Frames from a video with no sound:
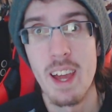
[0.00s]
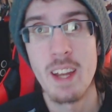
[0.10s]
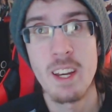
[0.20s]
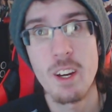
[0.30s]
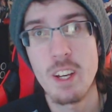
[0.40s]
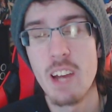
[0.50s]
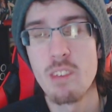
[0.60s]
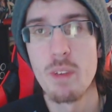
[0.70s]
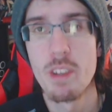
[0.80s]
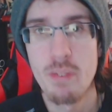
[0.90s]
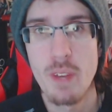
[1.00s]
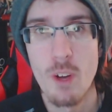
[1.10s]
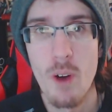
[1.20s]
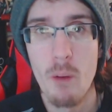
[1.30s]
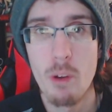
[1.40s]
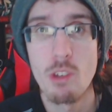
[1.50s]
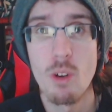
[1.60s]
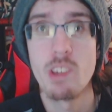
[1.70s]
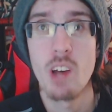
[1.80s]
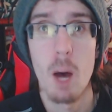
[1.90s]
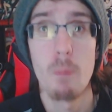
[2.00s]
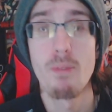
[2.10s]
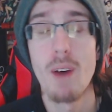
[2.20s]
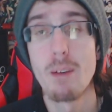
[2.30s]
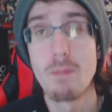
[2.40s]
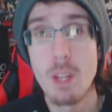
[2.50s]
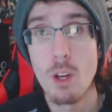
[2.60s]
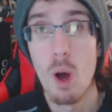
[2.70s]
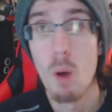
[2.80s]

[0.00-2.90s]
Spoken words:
And here, guys, for this video, I want to do a top 5 video